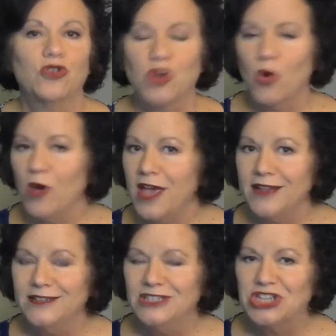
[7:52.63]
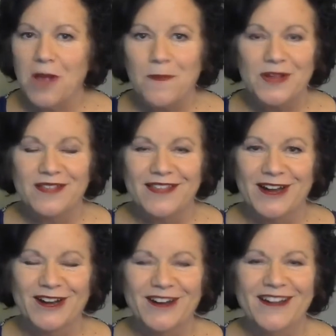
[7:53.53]
go ahead and jump in
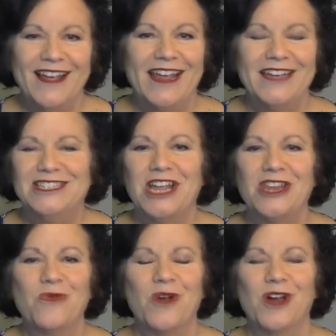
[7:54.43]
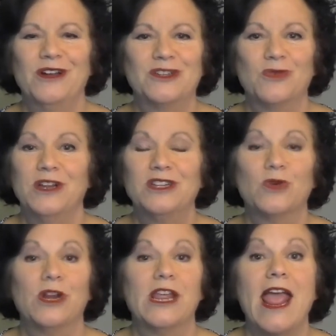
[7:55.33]
there in January
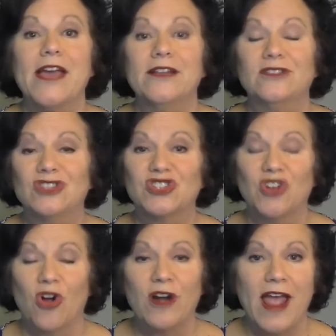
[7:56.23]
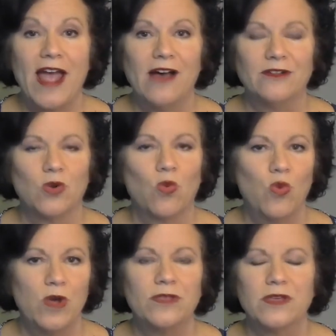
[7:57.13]
2020 and start out
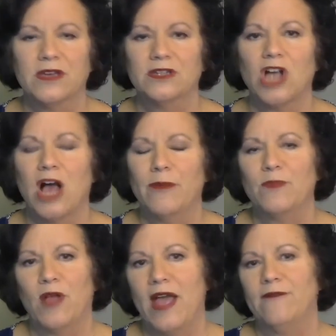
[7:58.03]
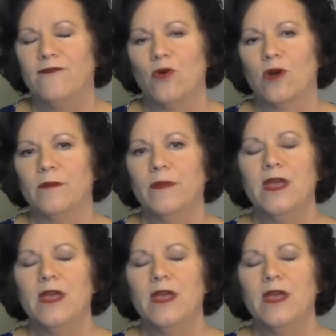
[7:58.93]
with the Kajabi platform,